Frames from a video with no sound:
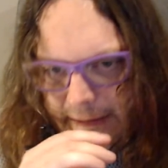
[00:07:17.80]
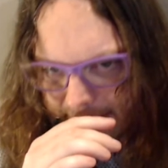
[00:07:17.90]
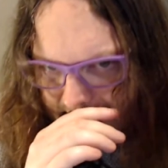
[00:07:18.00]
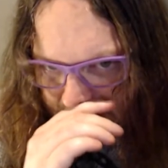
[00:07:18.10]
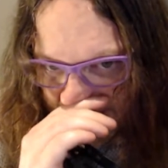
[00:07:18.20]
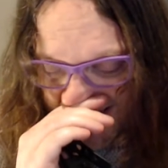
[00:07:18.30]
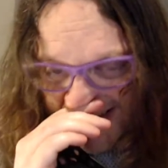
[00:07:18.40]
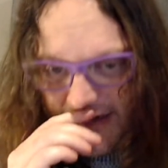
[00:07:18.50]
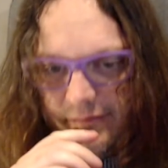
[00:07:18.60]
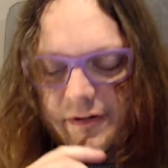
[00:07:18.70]
that it was
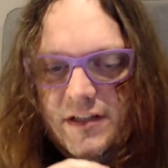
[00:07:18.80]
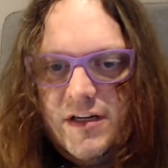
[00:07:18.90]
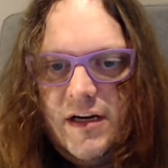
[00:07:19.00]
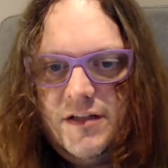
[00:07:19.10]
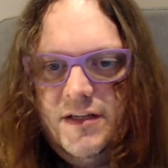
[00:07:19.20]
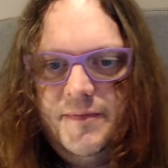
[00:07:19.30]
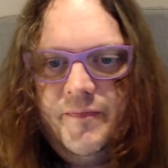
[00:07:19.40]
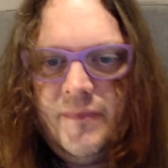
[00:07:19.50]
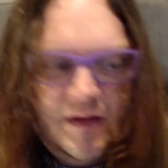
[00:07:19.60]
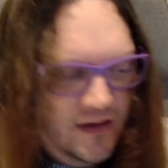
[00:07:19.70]
recharging.
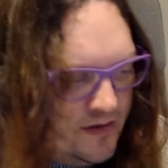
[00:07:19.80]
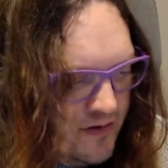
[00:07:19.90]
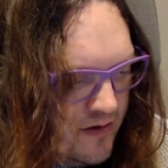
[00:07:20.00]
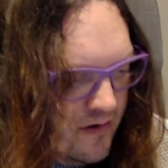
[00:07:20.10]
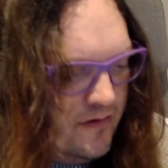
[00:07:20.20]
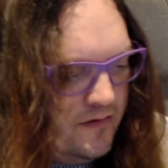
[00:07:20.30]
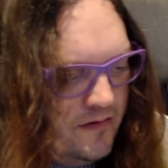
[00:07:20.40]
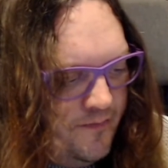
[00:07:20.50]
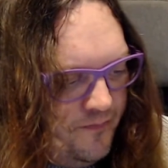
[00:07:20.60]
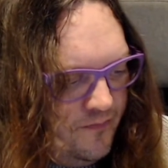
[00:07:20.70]
So
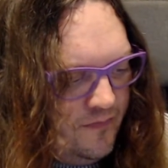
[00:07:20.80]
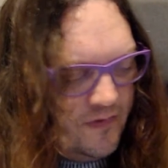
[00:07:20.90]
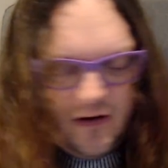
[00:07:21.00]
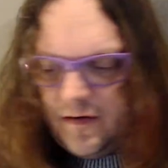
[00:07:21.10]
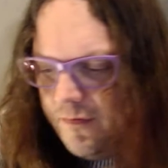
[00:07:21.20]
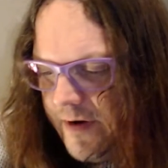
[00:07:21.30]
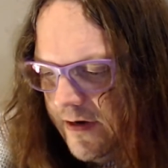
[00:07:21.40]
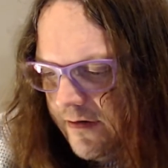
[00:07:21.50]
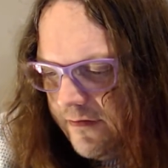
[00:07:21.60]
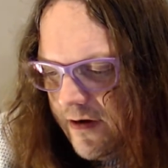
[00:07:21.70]
I went
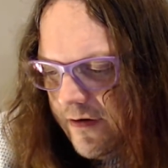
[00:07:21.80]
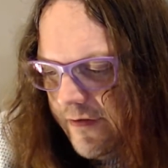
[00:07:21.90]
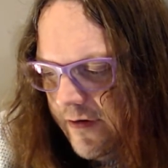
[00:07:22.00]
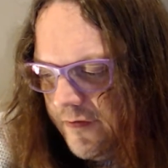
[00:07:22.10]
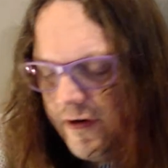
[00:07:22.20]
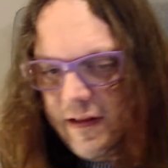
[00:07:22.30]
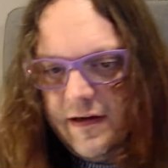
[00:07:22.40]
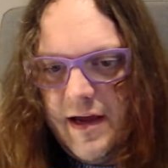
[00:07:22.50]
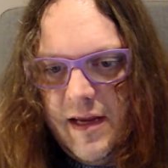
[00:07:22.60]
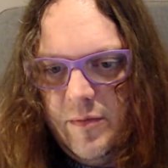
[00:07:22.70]
and dug around for another
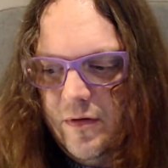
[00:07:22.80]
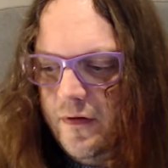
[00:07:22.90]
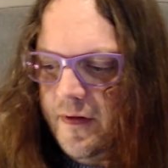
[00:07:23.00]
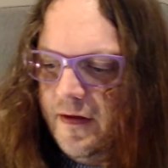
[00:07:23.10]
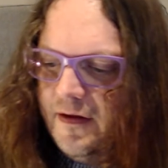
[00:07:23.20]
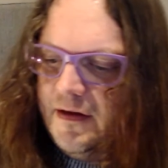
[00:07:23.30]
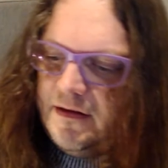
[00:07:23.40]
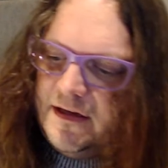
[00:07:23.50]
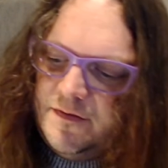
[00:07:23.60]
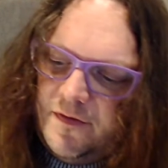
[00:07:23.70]
cable.
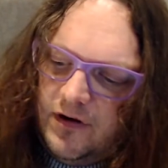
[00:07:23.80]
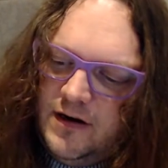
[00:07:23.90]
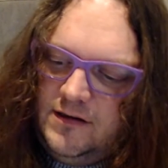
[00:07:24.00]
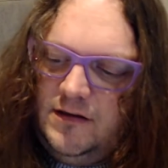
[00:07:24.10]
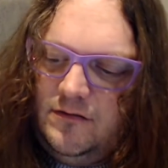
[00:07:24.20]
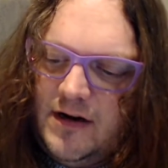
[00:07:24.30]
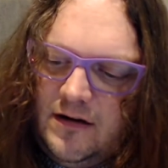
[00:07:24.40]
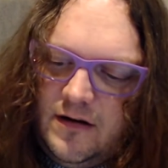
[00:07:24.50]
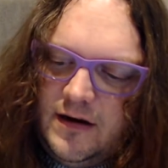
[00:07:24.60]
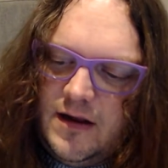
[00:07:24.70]
That's fine, a little red
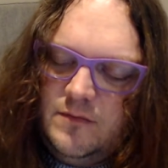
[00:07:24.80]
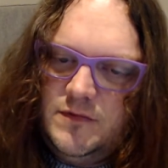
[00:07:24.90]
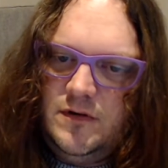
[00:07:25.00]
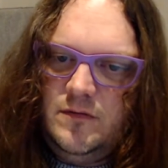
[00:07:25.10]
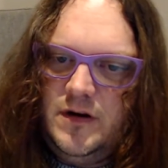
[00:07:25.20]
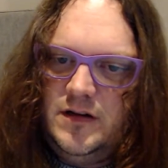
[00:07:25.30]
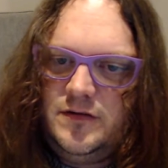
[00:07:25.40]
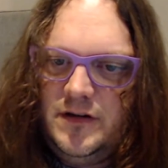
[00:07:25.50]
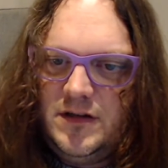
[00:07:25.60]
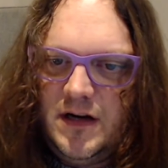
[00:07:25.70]
light comes on when it's
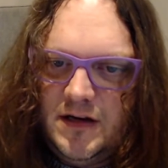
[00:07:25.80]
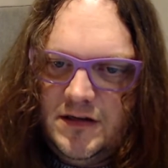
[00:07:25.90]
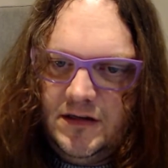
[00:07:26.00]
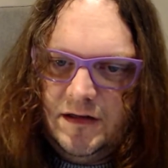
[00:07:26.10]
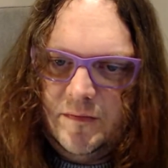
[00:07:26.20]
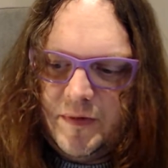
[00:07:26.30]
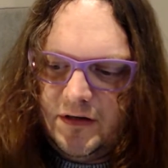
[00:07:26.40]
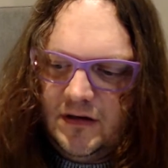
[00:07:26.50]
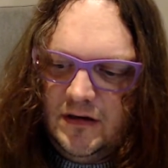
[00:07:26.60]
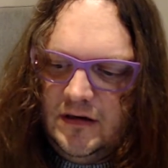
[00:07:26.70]
recharging, but
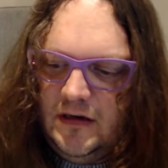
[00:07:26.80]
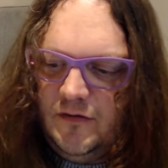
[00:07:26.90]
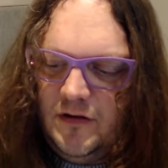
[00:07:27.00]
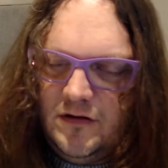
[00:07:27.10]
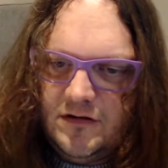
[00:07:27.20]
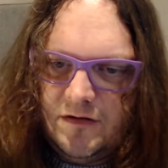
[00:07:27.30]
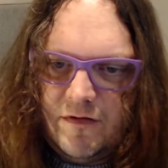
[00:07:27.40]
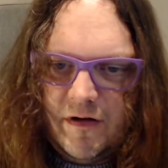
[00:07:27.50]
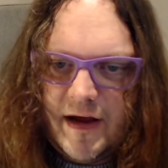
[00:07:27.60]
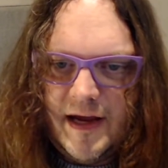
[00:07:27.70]
if you use the
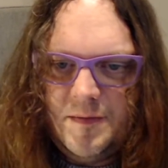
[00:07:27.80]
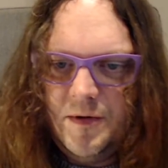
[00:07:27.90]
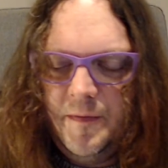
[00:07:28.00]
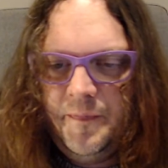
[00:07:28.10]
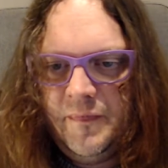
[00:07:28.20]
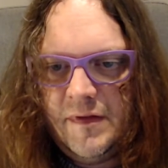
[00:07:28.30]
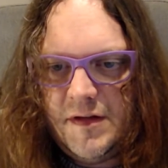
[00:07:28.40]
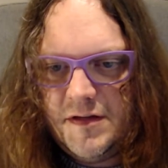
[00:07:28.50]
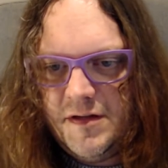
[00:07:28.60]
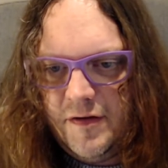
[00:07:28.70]
wrong cable,
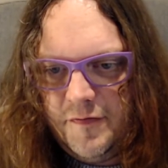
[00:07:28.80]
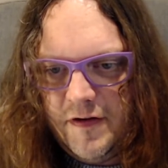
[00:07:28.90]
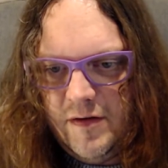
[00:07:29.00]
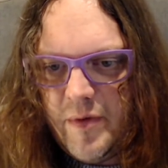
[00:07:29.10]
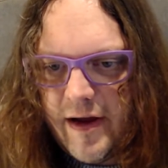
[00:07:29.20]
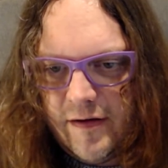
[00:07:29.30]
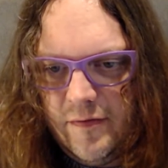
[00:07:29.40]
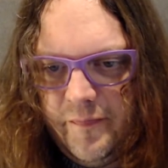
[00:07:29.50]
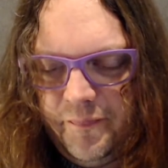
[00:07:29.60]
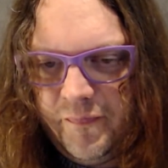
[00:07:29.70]
there's no feedback
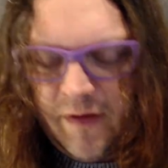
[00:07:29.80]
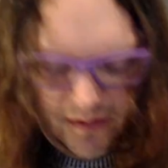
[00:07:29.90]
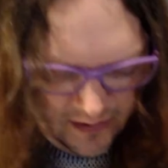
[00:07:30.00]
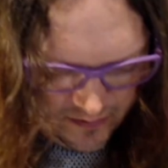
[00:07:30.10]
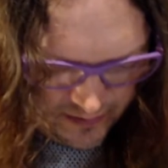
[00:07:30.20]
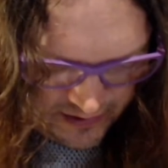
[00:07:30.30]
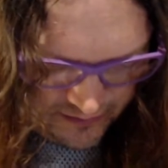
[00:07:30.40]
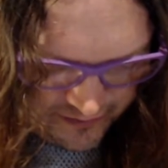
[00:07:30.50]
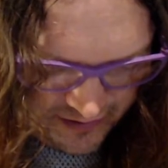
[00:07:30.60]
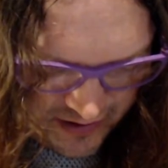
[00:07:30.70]
when
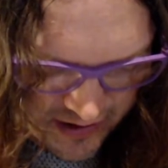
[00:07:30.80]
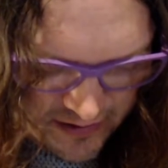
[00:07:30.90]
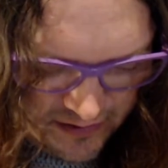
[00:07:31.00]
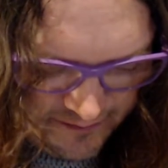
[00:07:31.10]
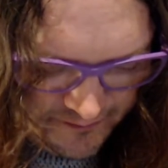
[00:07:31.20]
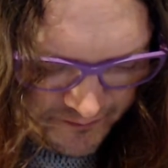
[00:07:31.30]
it's recharging.